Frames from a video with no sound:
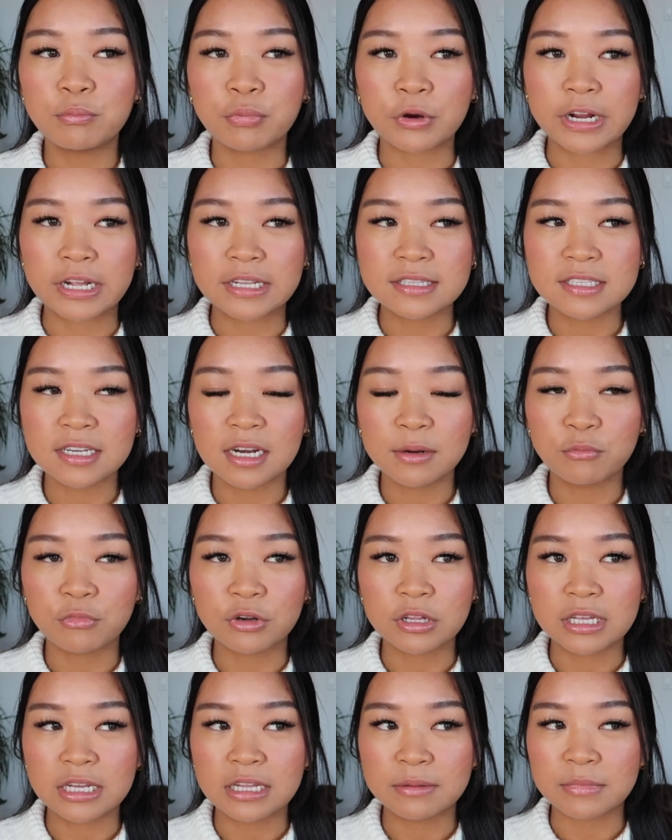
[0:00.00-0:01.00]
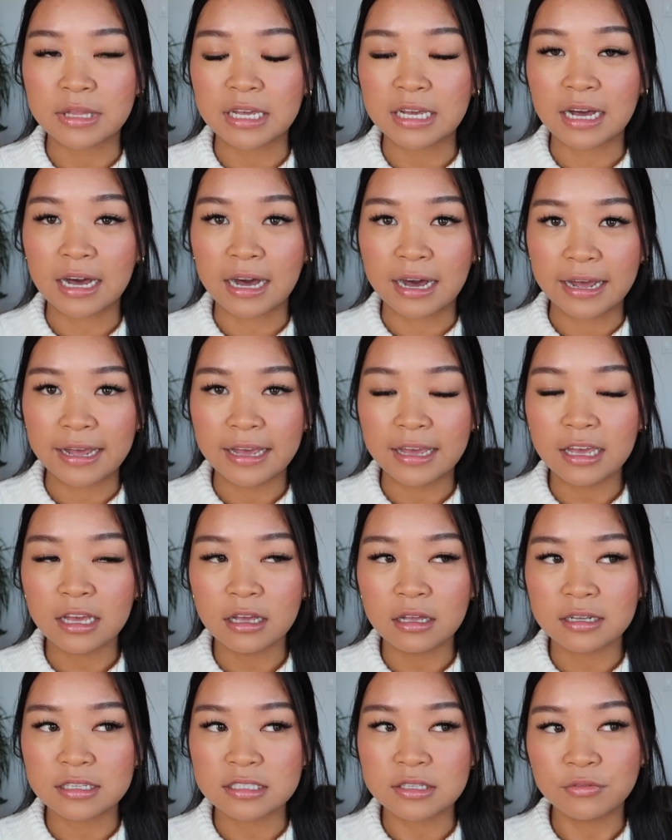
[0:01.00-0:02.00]
brands that I'm really in like eyeing
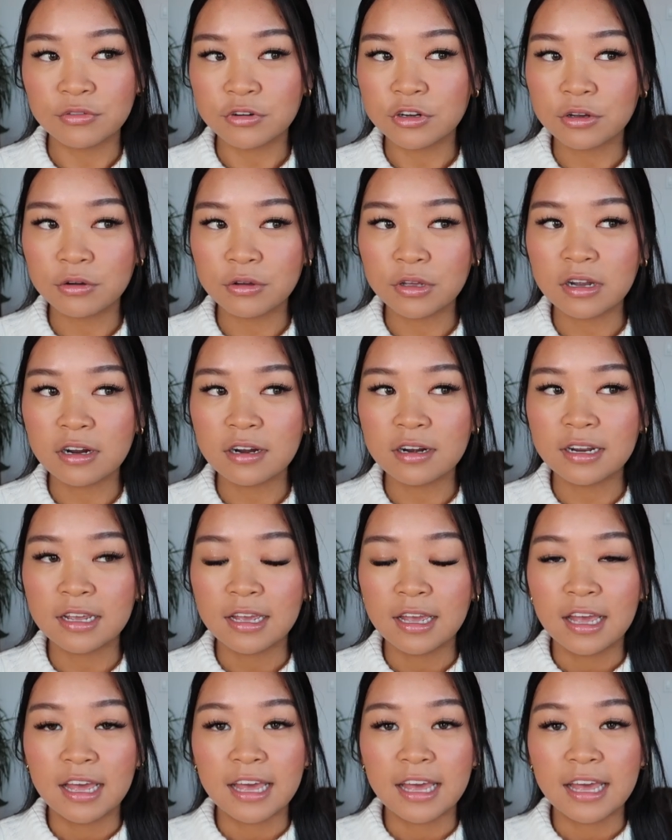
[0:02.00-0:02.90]
except for Goyard.